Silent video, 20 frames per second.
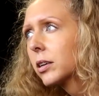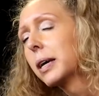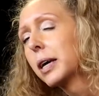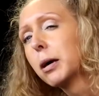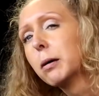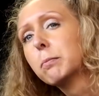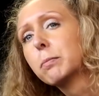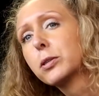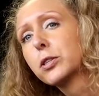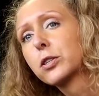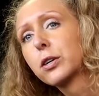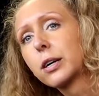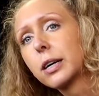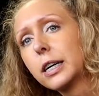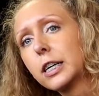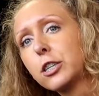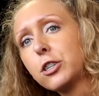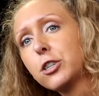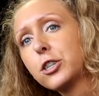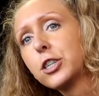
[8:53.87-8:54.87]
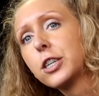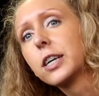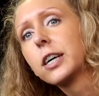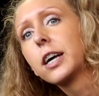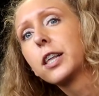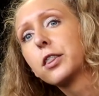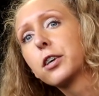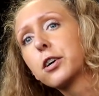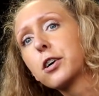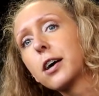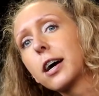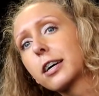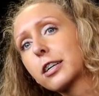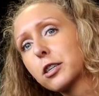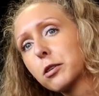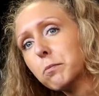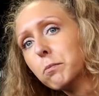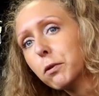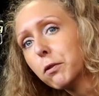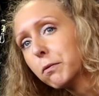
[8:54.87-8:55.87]
my hips are hinging in the
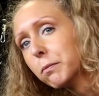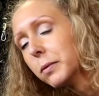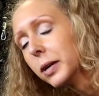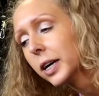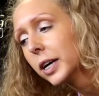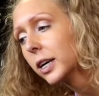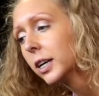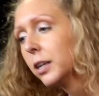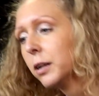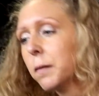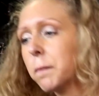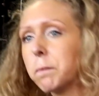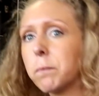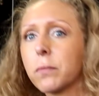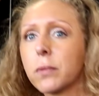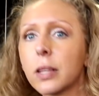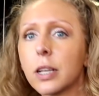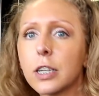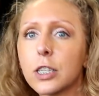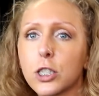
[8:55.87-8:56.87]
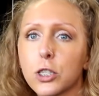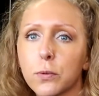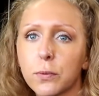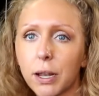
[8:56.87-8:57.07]
correct movement. So